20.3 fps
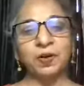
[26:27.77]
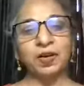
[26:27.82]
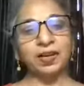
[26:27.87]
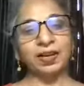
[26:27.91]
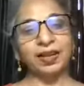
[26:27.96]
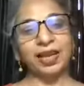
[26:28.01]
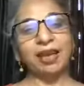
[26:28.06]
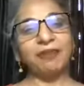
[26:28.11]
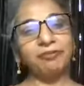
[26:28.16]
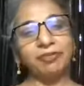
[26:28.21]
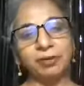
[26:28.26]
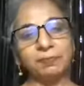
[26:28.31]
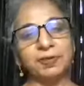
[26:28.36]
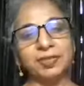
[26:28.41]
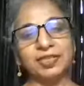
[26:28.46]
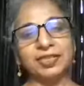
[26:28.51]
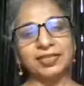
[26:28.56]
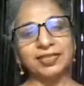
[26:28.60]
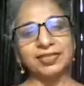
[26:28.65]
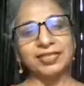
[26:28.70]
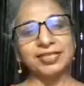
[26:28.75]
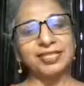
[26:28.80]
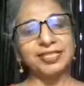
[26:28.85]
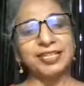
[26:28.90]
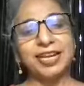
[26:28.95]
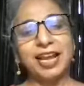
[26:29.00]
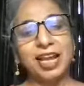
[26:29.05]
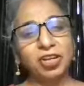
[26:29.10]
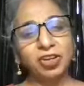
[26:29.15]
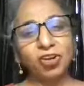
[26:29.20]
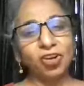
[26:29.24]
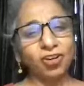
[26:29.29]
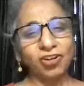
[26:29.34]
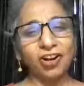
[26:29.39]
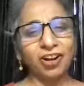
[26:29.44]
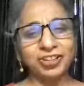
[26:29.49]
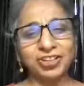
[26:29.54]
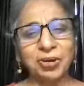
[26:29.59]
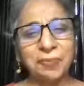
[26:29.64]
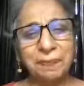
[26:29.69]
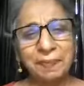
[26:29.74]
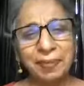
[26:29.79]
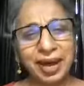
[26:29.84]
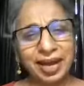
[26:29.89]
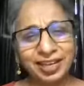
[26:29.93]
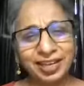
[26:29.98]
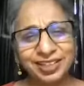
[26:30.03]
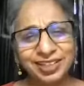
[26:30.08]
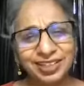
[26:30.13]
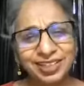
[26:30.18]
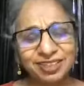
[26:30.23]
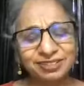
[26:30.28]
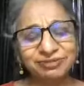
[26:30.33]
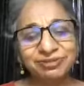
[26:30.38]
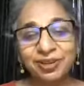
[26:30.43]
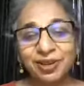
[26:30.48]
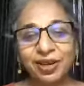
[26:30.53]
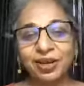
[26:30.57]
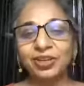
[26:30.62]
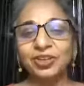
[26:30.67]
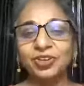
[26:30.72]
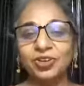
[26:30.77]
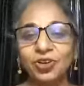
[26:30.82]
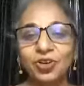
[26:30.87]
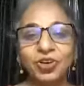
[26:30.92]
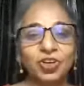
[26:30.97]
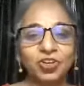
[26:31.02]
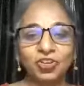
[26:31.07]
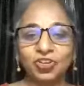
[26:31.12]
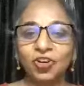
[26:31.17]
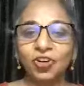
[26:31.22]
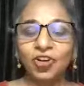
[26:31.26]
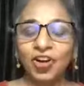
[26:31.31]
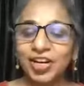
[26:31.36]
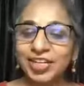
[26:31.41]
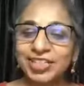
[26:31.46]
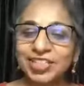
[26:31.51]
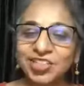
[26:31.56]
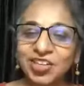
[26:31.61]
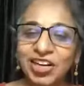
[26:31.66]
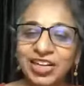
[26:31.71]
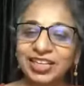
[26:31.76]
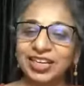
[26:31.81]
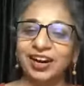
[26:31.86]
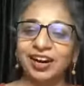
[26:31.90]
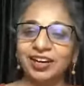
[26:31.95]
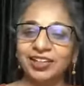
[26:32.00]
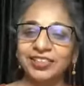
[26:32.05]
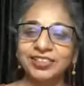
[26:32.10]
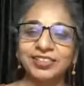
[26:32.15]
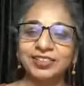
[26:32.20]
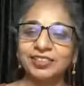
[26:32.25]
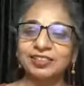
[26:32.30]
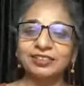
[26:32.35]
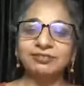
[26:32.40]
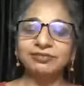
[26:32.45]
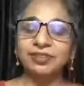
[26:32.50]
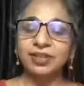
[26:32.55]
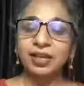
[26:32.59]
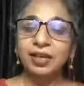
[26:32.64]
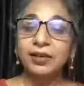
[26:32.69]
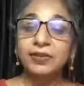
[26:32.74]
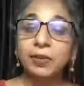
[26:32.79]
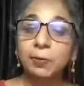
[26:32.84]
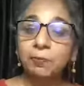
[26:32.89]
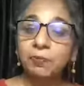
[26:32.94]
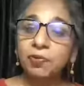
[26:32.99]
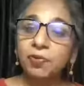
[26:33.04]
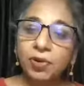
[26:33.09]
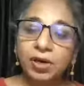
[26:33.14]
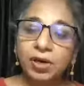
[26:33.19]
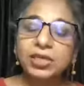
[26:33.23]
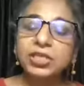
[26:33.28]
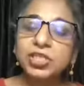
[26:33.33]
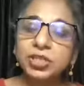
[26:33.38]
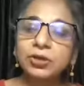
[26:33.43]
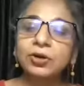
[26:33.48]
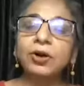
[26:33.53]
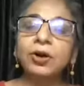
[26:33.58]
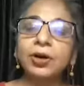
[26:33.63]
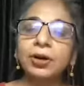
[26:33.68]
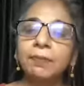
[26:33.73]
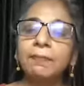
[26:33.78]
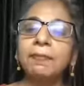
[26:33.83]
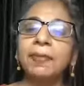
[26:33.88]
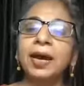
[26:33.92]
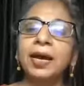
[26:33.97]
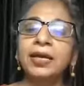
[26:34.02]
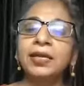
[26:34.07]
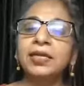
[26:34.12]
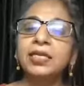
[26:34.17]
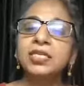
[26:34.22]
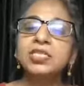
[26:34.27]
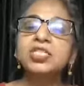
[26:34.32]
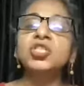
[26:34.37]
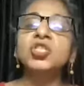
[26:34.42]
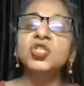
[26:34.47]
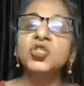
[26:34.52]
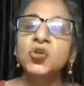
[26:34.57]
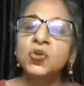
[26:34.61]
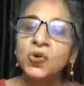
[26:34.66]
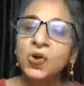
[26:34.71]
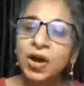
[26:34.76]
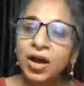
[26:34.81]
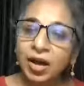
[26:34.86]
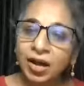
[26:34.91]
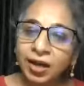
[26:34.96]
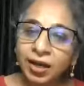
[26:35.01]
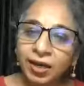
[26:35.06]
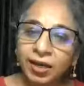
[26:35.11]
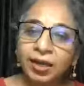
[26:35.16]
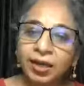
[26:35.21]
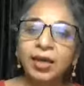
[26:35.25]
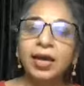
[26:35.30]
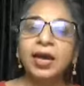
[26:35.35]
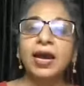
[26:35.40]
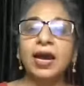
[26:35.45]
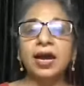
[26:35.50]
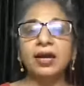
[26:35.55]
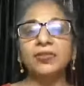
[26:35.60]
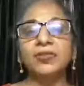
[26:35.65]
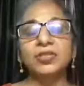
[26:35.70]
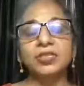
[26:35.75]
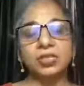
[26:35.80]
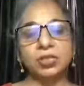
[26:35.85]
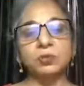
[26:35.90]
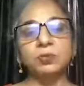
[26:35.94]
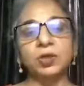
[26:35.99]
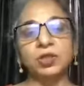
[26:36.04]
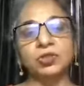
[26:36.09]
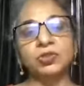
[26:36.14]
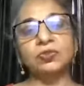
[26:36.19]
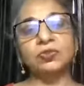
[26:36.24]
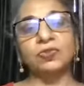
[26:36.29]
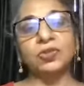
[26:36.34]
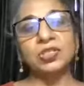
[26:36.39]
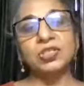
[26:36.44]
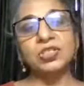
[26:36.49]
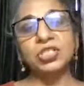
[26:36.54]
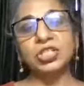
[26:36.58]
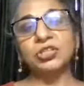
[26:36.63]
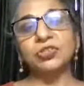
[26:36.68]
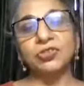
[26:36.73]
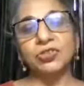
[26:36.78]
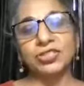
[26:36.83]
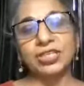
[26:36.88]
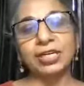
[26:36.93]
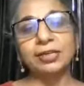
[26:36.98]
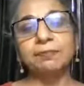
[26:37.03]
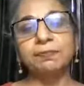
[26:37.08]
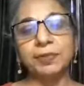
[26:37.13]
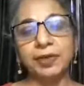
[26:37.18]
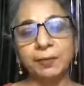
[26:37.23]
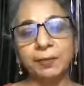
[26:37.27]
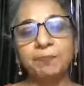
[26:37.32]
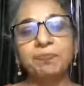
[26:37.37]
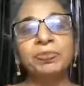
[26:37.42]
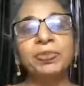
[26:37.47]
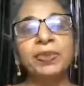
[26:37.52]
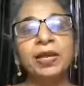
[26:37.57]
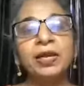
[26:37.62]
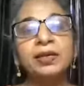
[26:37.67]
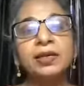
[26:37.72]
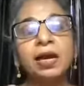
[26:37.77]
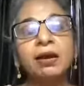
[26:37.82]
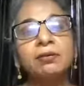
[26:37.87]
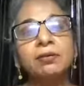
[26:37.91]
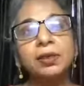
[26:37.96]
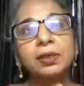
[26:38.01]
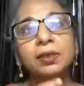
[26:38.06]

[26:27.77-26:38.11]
everybody considers you're not a man enough, you're not trying hard enough. The pressure on a man is so high, and this is because of the stereotyping. Now,